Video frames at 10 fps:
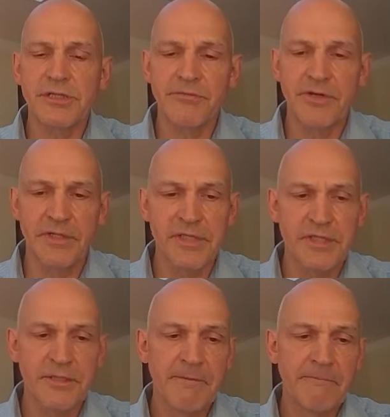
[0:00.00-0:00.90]
of
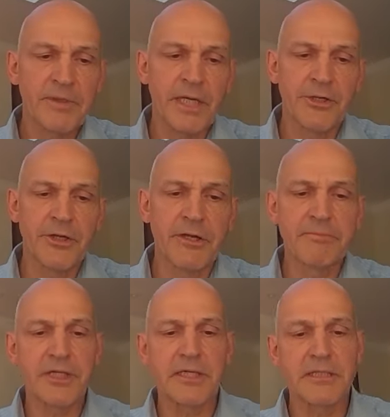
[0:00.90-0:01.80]
rivers and on
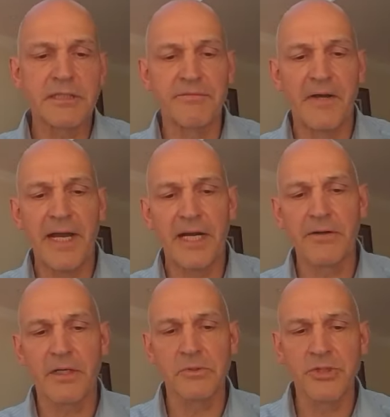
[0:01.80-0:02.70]
unproductive
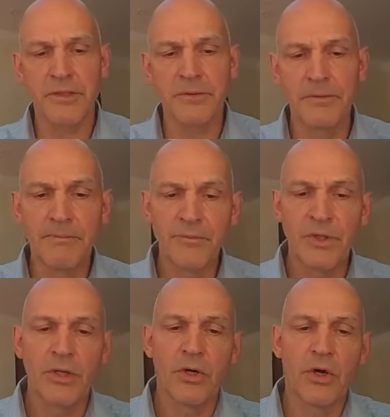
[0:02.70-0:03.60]
agricultural
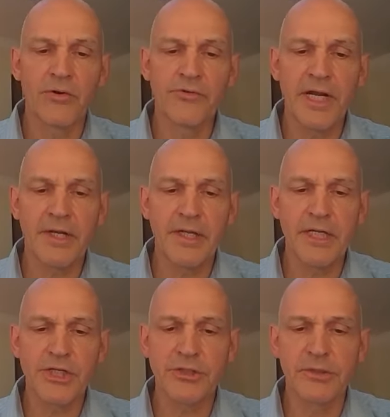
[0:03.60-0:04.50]
or
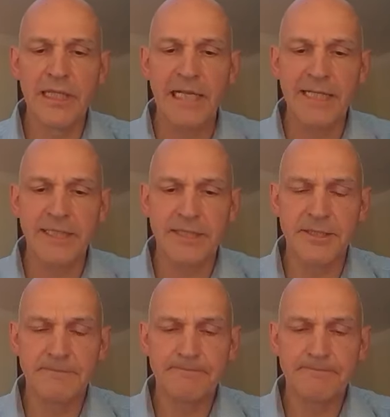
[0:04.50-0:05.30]
recreational land.